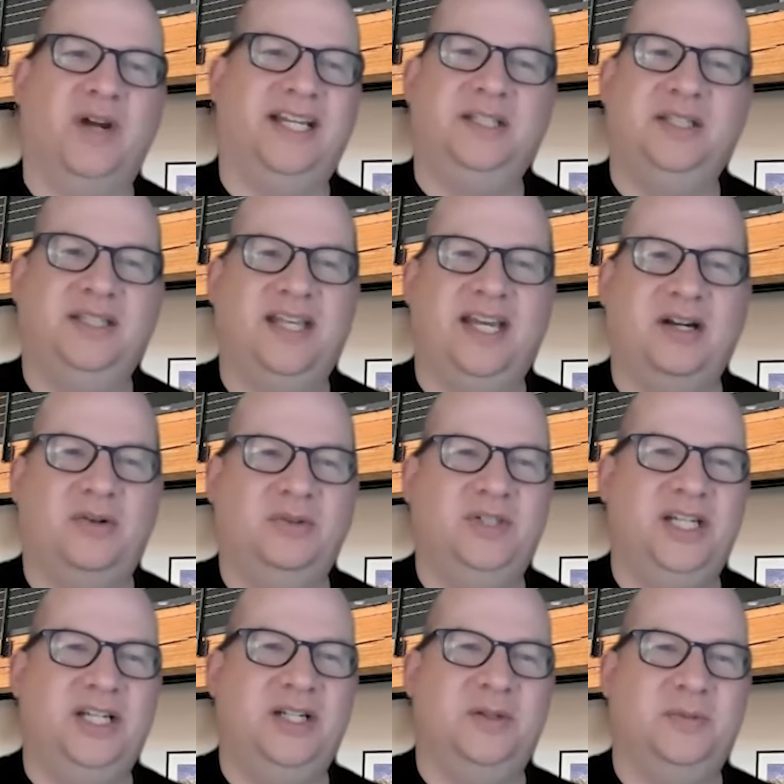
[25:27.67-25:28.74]
They
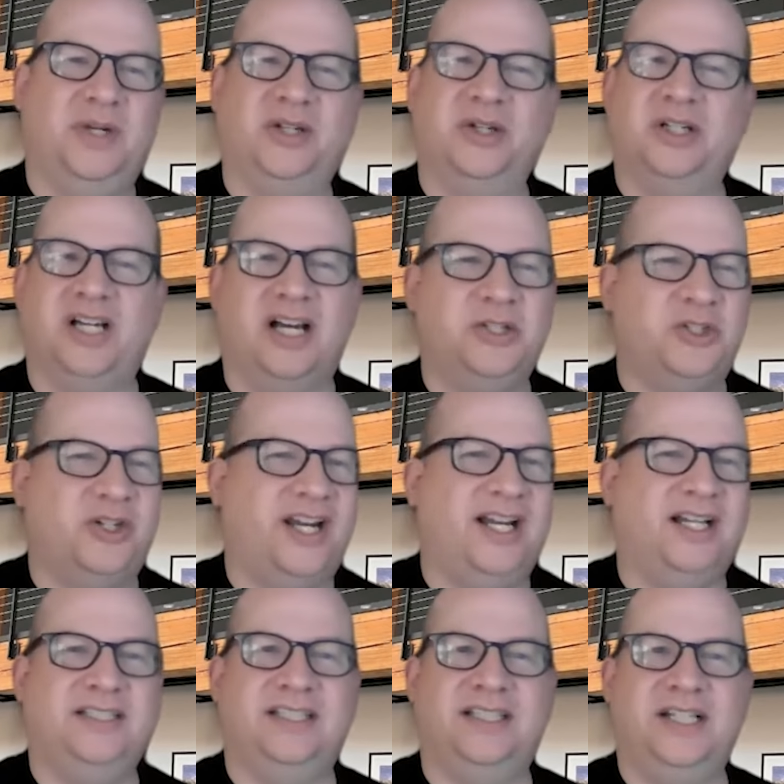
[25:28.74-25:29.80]
don't need a bigger
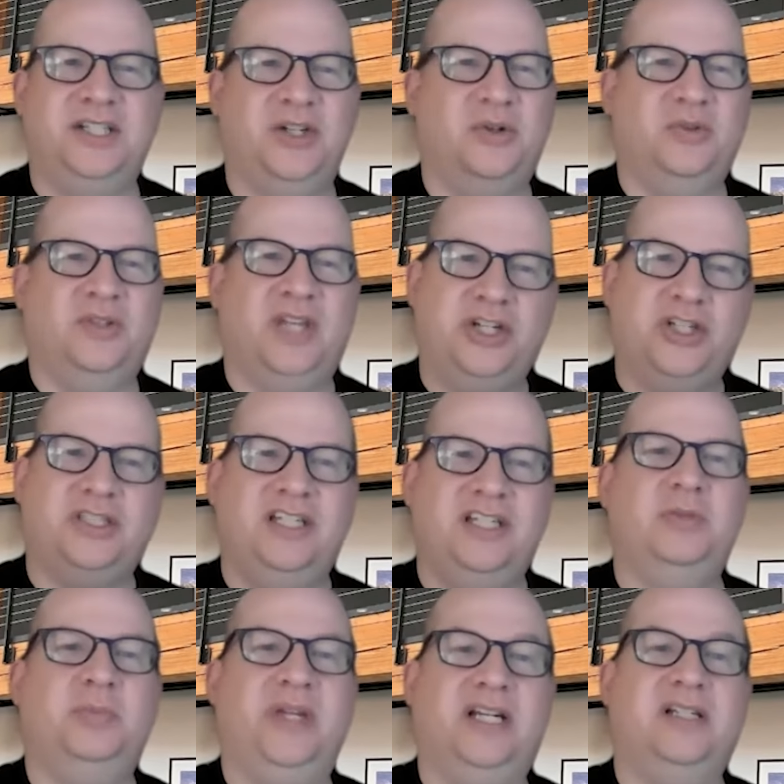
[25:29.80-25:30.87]
contract, and they just
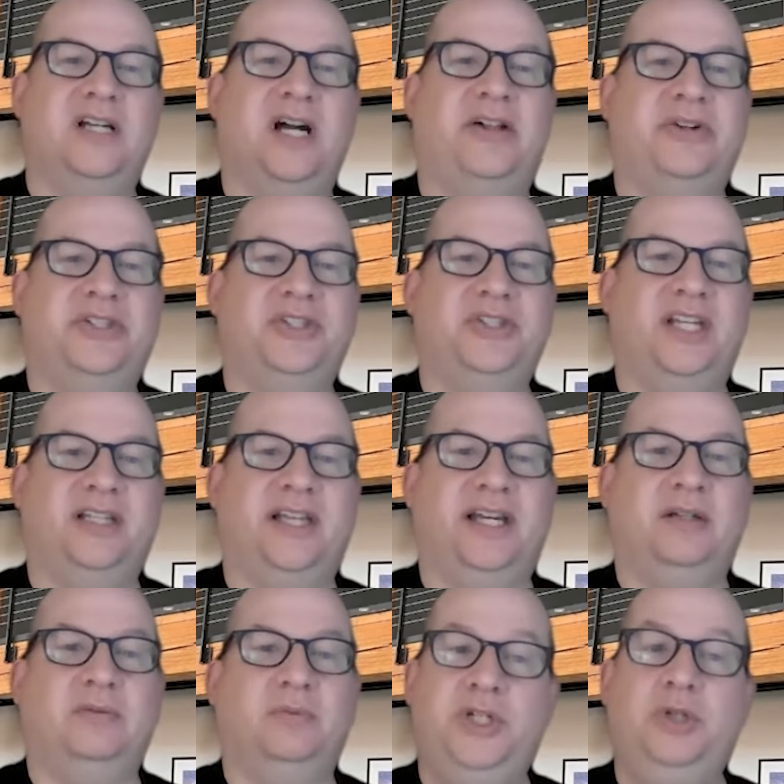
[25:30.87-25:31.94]
need to be acknowledged that,
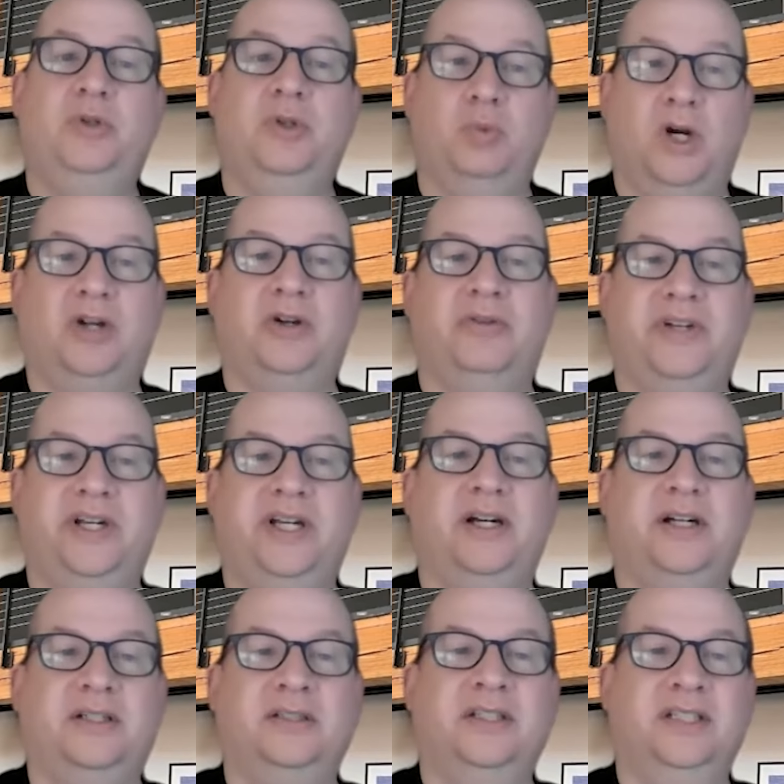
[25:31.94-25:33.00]
like, we do good work over
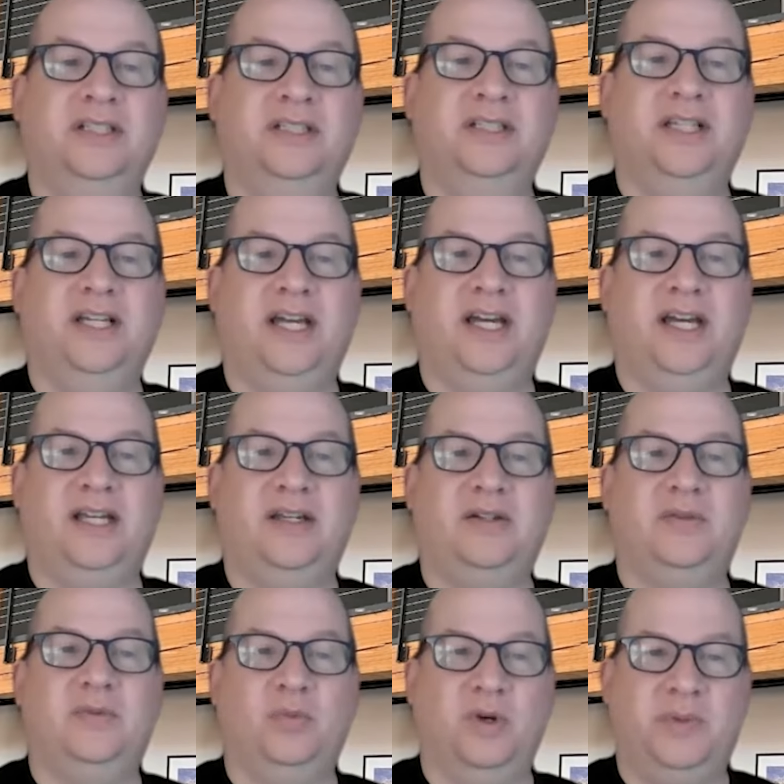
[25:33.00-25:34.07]
here
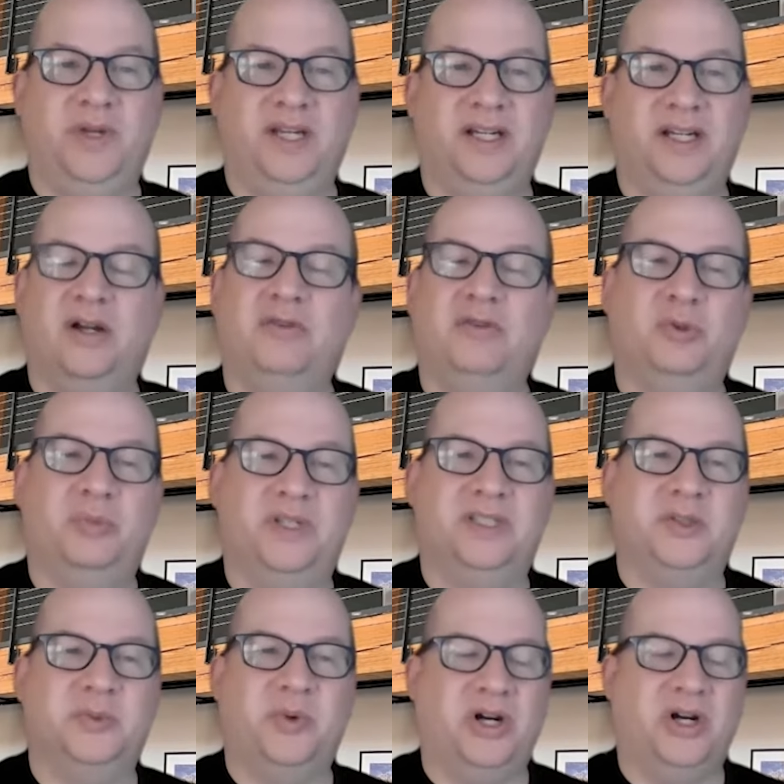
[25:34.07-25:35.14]
and we're being a helpful
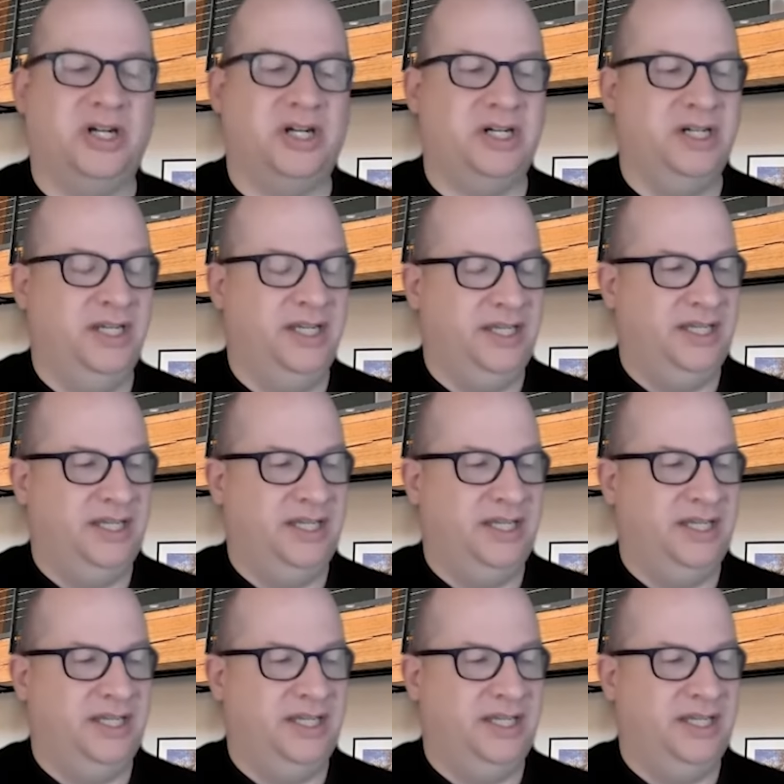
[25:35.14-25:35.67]
business partner.